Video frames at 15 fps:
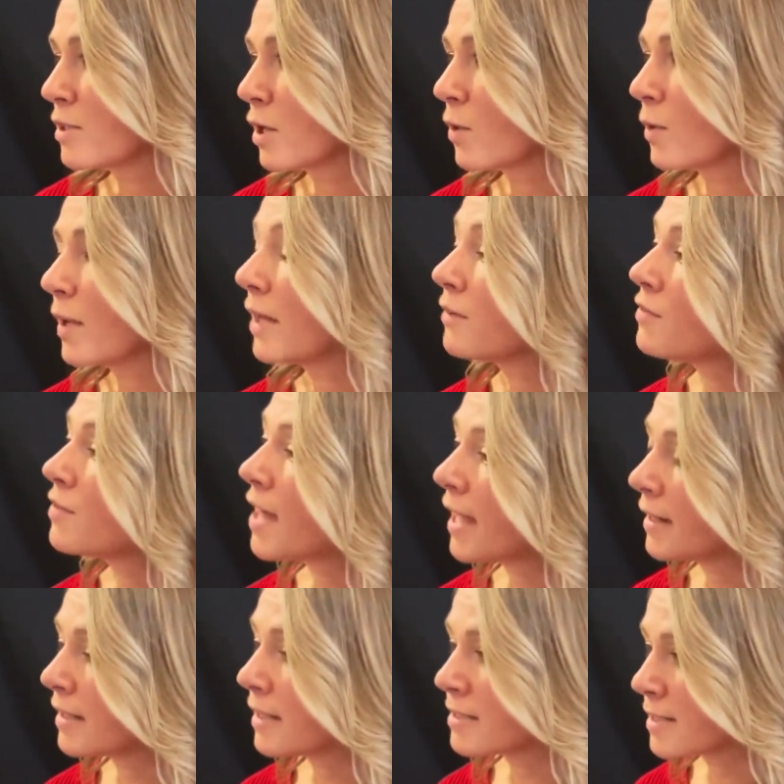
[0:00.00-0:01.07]
So if
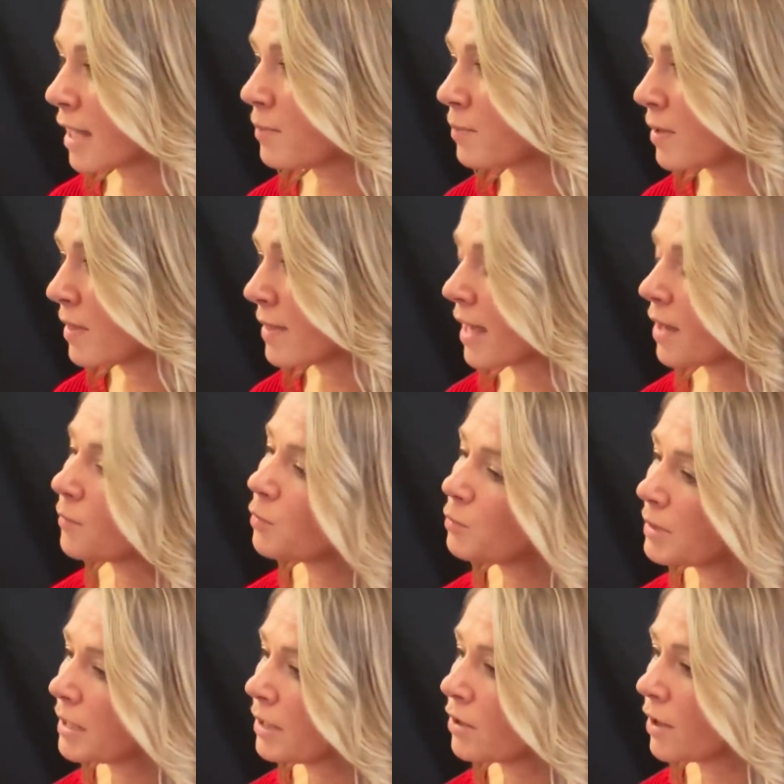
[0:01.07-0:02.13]
that does happen, that
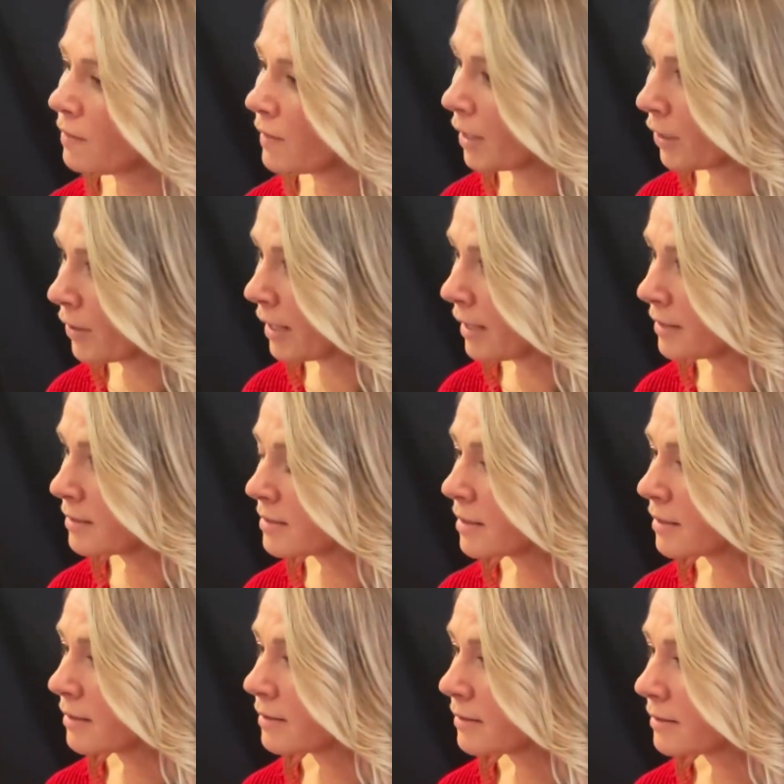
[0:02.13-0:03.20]
will be on their
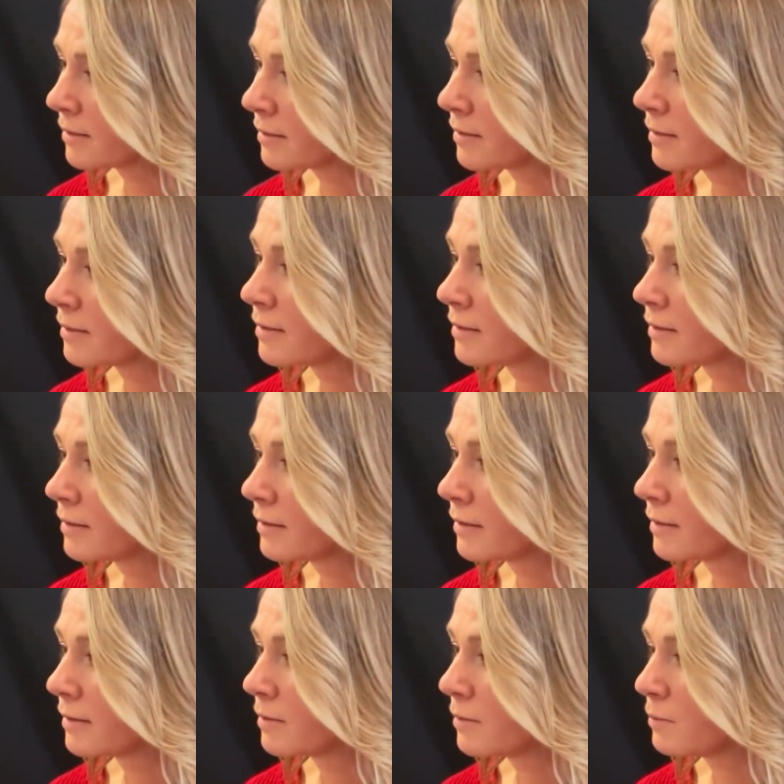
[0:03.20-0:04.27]
end,
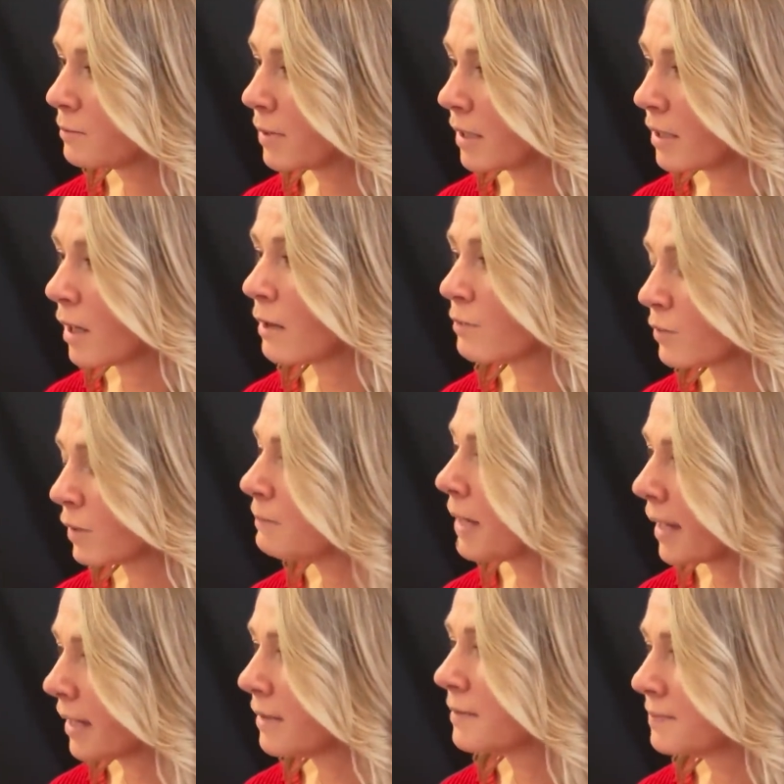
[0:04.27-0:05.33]
but not from
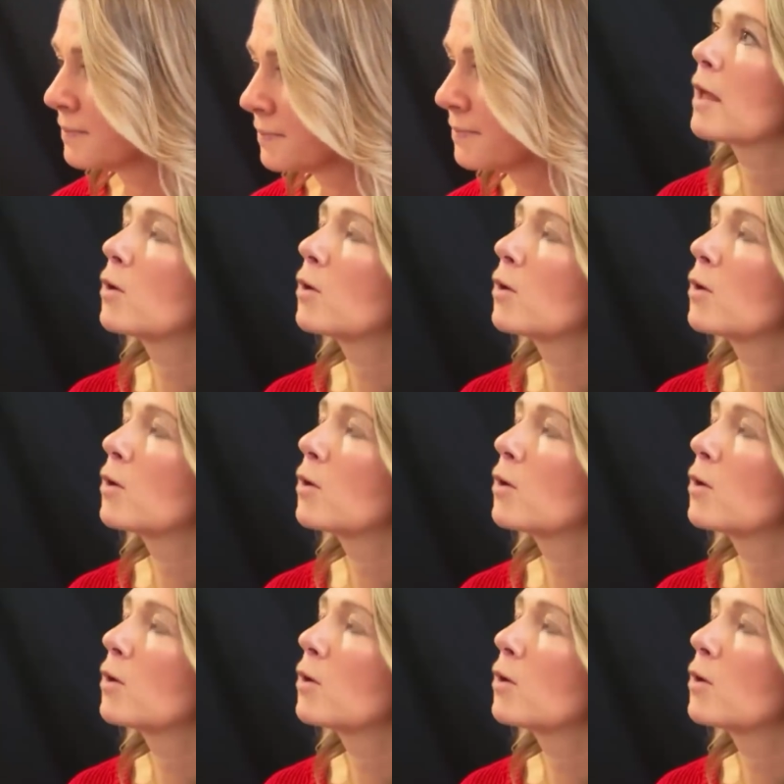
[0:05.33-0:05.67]
mine.